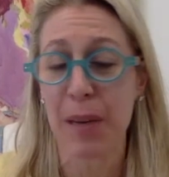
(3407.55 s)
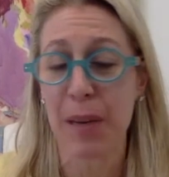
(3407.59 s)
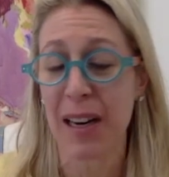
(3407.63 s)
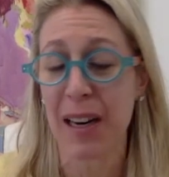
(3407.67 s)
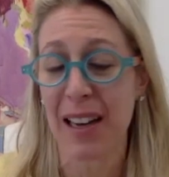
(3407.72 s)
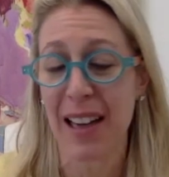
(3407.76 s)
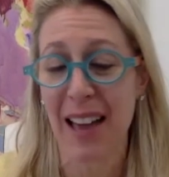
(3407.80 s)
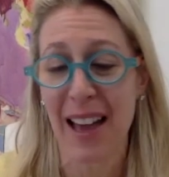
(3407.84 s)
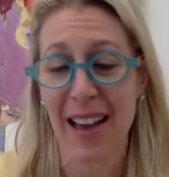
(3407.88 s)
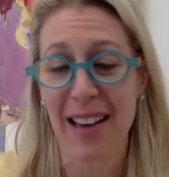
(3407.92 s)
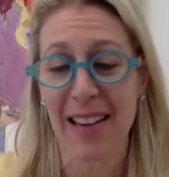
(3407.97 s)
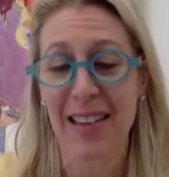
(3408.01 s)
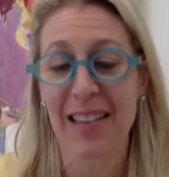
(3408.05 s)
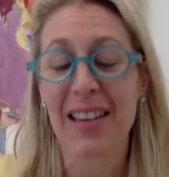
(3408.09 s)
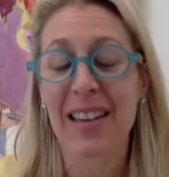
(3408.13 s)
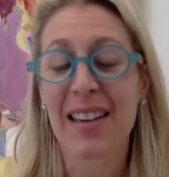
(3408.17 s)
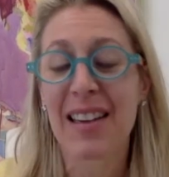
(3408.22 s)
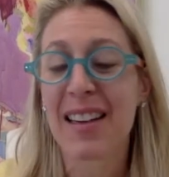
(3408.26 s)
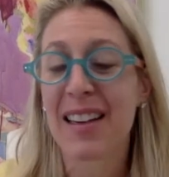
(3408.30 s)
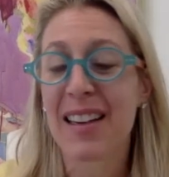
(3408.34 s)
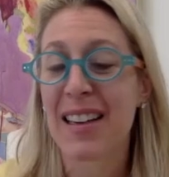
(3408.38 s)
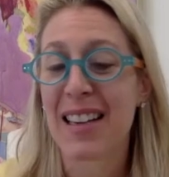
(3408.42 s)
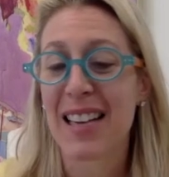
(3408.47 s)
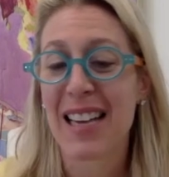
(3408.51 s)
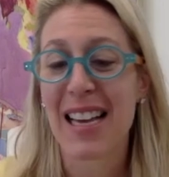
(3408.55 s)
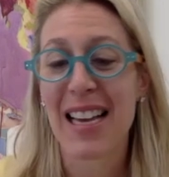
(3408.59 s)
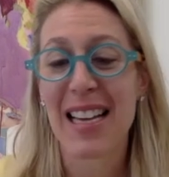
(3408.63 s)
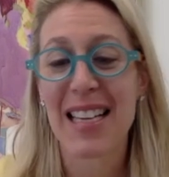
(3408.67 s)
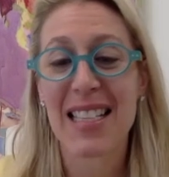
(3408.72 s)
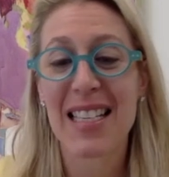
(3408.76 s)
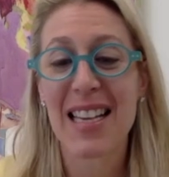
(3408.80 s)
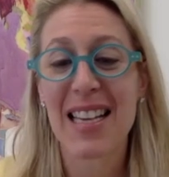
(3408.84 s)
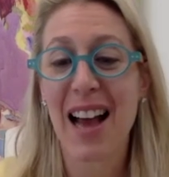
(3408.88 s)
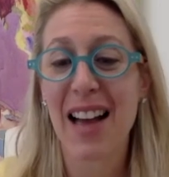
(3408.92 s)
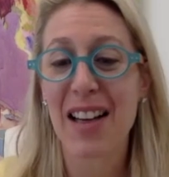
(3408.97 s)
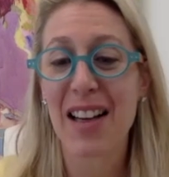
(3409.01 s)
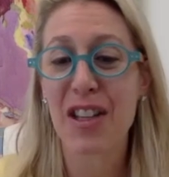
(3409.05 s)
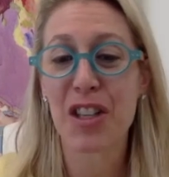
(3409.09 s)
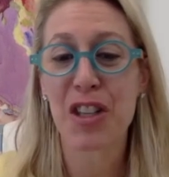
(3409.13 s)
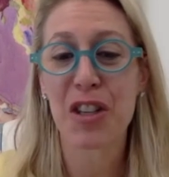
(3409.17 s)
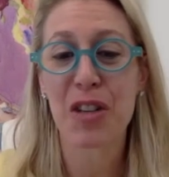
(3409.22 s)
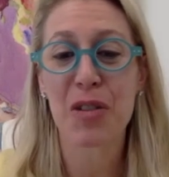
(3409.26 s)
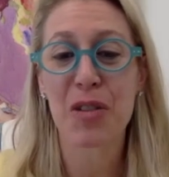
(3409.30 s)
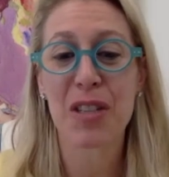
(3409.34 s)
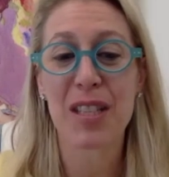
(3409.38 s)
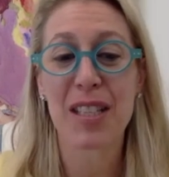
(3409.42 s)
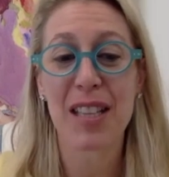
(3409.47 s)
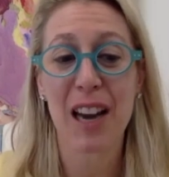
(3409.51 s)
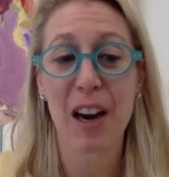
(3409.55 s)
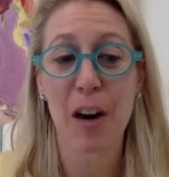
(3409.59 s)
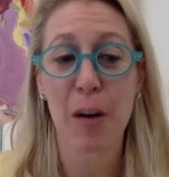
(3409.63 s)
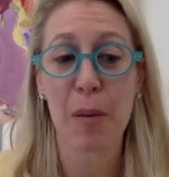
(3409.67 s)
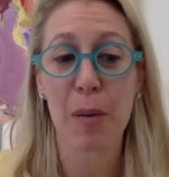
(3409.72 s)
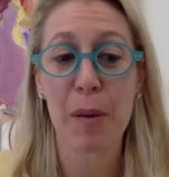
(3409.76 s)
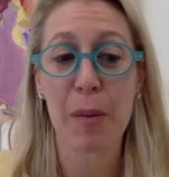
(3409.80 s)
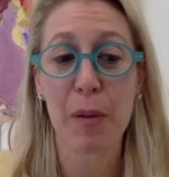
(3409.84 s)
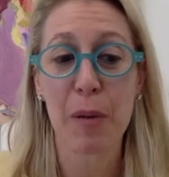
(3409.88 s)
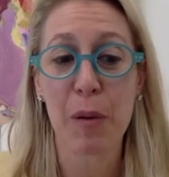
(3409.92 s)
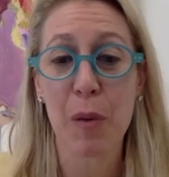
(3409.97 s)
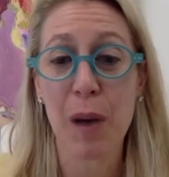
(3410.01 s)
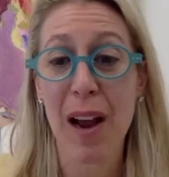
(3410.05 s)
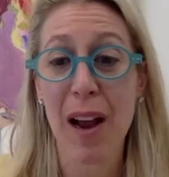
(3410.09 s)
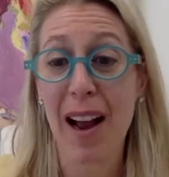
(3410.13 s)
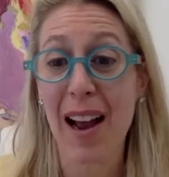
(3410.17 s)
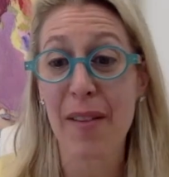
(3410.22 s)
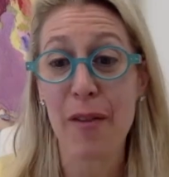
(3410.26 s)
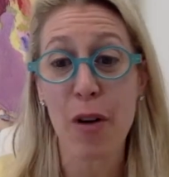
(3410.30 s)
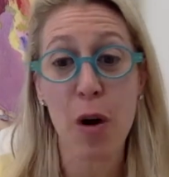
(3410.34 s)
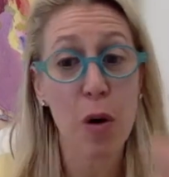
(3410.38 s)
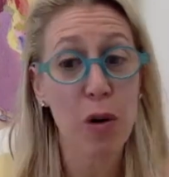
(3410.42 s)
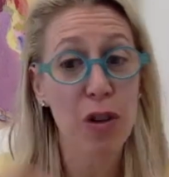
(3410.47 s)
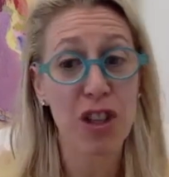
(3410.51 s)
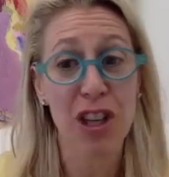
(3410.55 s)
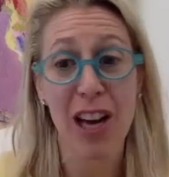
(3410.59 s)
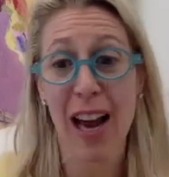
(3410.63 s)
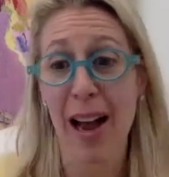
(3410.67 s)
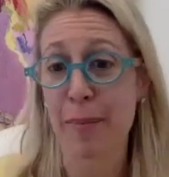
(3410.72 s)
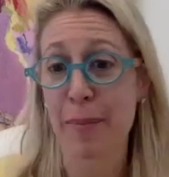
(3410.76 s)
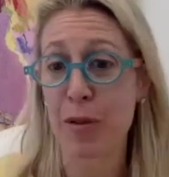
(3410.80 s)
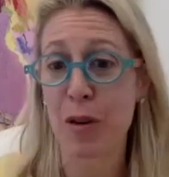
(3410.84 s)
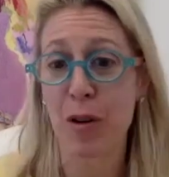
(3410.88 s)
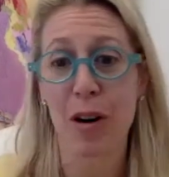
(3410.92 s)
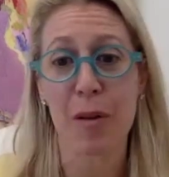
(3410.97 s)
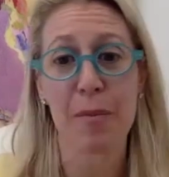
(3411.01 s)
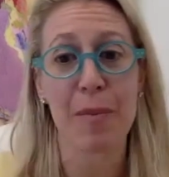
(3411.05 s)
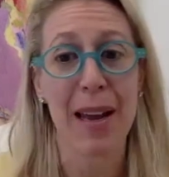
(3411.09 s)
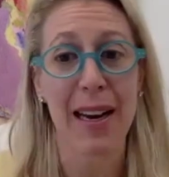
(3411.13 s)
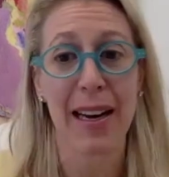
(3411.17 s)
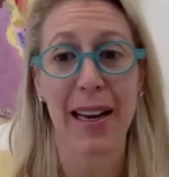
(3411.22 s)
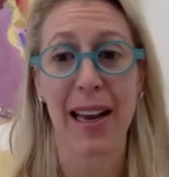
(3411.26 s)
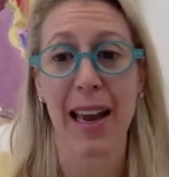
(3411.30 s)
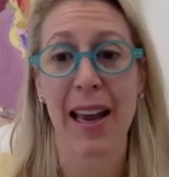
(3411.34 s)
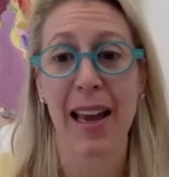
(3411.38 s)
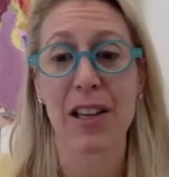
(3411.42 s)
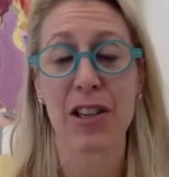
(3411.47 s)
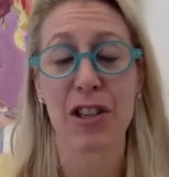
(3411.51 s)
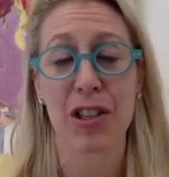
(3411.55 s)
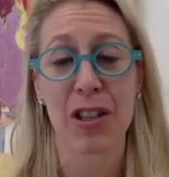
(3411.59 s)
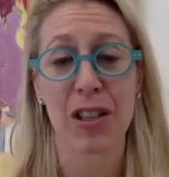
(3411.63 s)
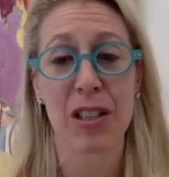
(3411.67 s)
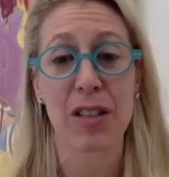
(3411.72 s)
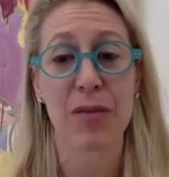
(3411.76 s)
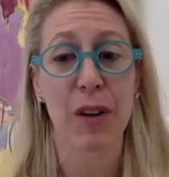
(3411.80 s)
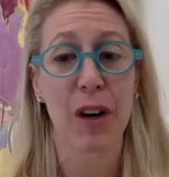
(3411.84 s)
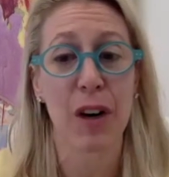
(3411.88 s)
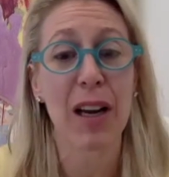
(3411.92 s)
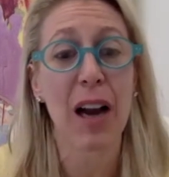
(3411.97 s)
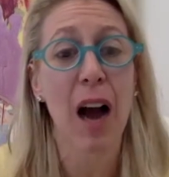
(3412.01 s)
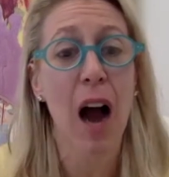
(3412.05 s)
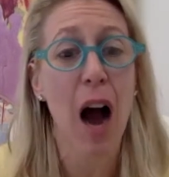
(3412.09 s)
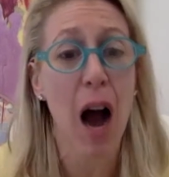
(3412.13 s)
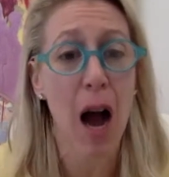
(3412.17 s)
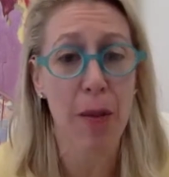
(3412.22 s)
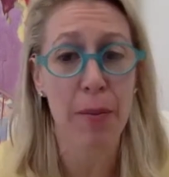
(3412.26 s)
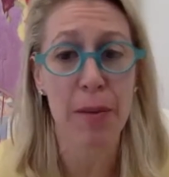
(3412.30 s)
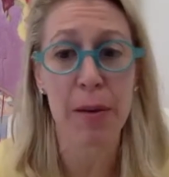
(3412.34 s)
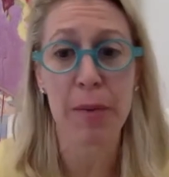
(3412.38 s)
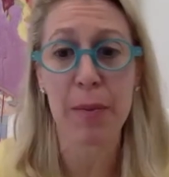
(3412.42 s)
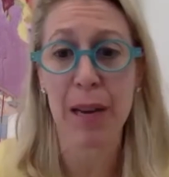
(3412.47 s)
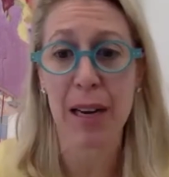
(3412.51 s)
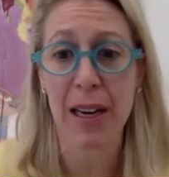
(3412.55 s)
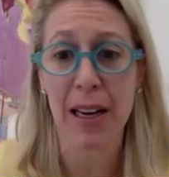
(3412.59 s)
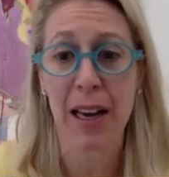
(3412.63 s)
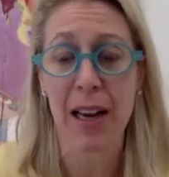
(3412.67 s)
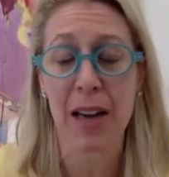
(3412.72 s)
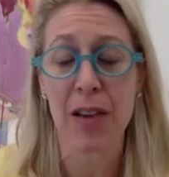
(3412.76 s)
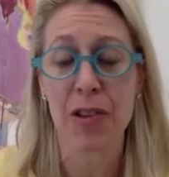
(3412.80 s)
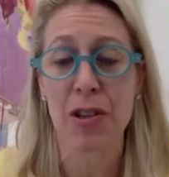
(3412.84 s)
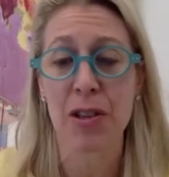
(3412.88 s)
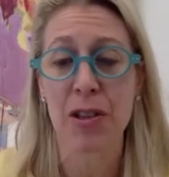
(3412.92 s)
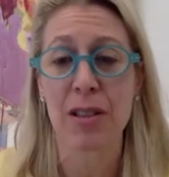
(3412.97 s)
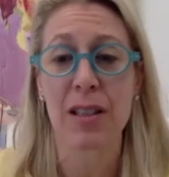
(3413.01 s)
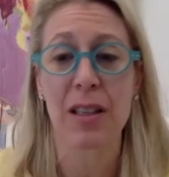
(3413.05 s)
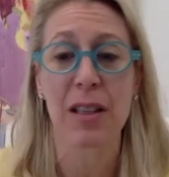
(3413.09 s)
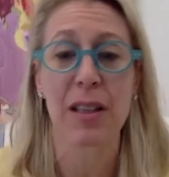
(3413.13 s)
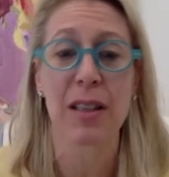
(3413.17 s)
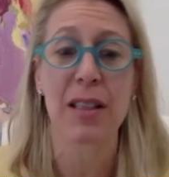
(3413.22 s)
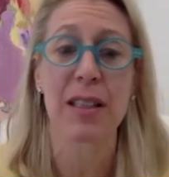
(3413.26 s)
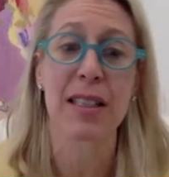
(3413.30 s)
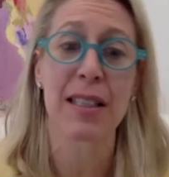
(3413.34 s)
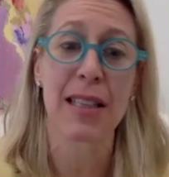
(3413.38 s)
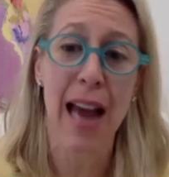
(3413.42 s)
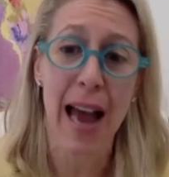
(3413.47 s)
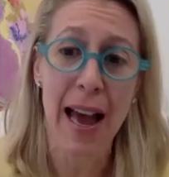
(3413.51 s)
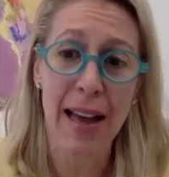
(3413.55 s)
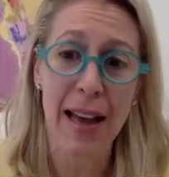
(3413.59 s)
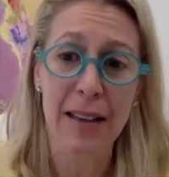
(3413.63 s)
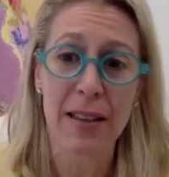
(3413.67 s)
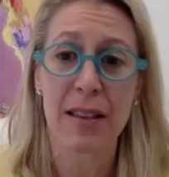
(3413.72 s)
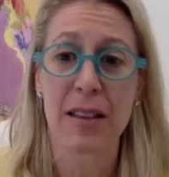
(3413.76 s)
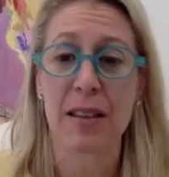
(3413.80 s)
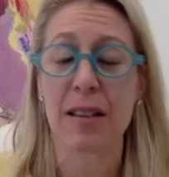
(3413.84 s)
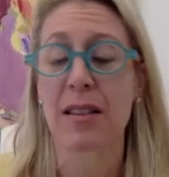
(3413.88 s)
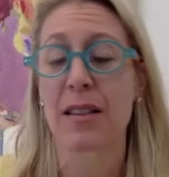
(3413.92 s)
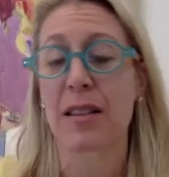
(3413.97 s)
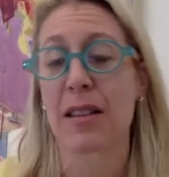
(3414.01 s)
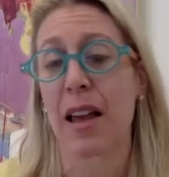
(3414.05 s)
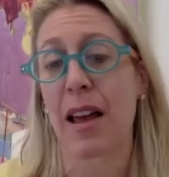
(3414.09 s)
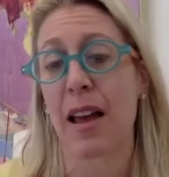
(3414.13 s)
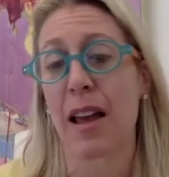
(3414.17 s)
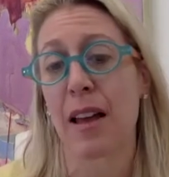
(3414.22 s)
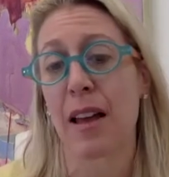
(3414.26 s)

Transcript: But again, it's not to scare people away. I have a whole chapter on medications, very common medications like statins